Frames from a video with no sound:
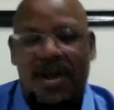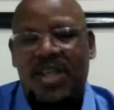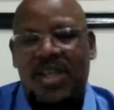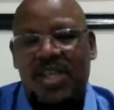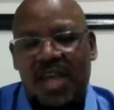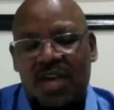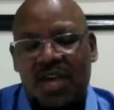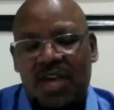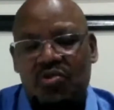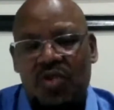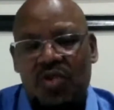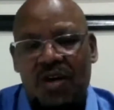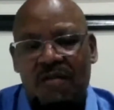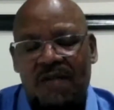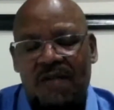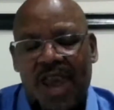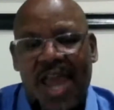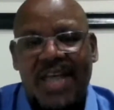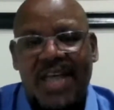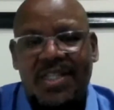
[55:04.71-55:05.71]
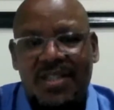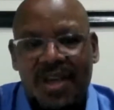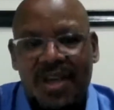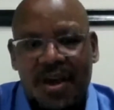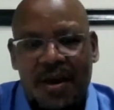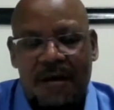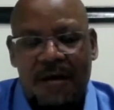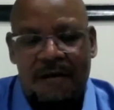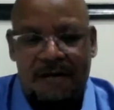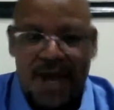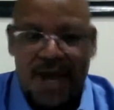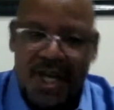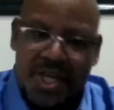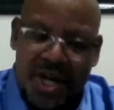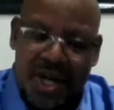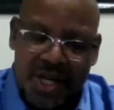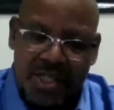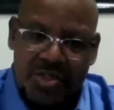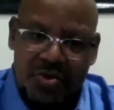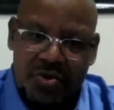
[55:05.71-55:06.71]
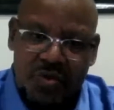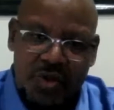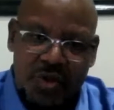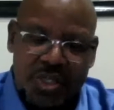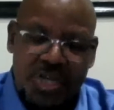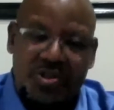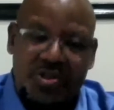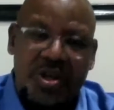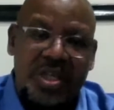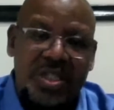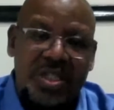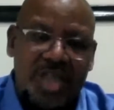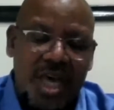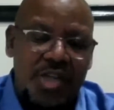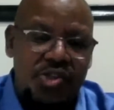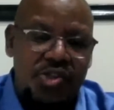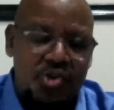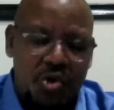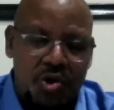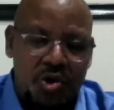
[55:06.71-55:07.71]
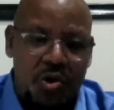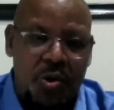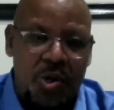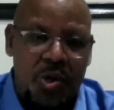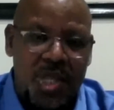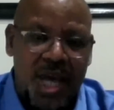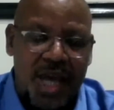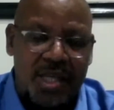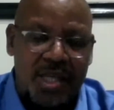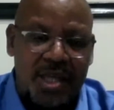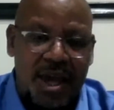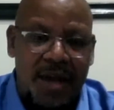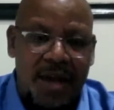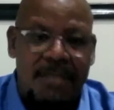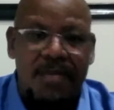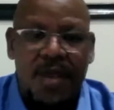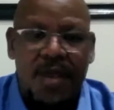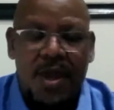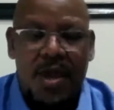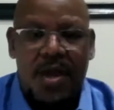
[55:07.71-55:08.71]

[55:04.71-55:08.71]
But yet we have less factories, which actually says to you that